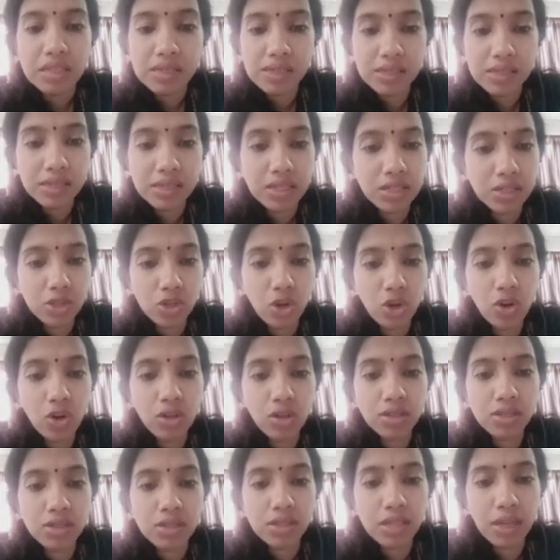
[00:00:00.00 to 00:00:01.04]
does
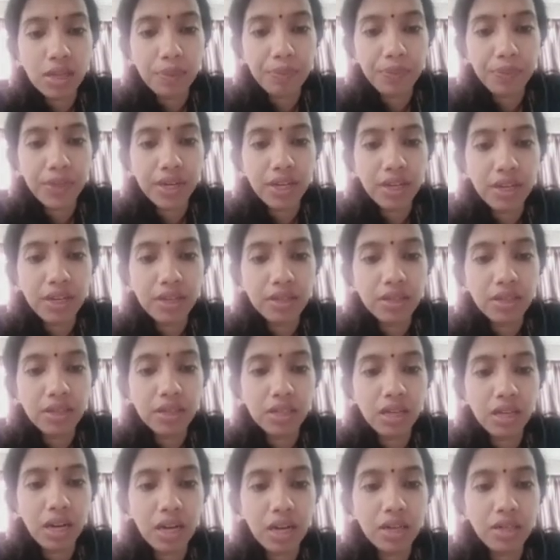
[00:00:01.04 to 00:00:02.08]
not separate
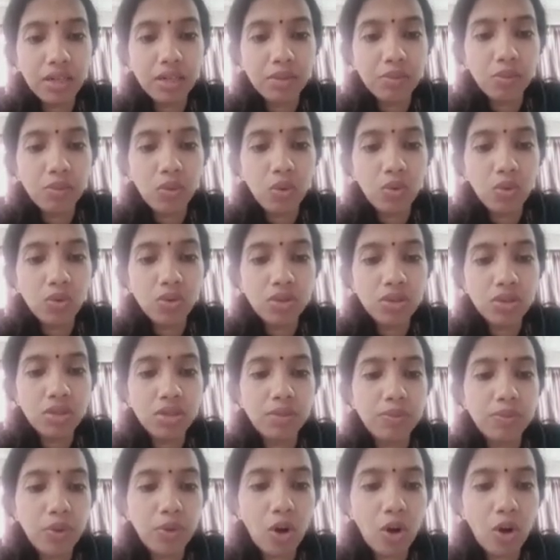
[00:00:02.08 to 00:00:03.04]
the uttermost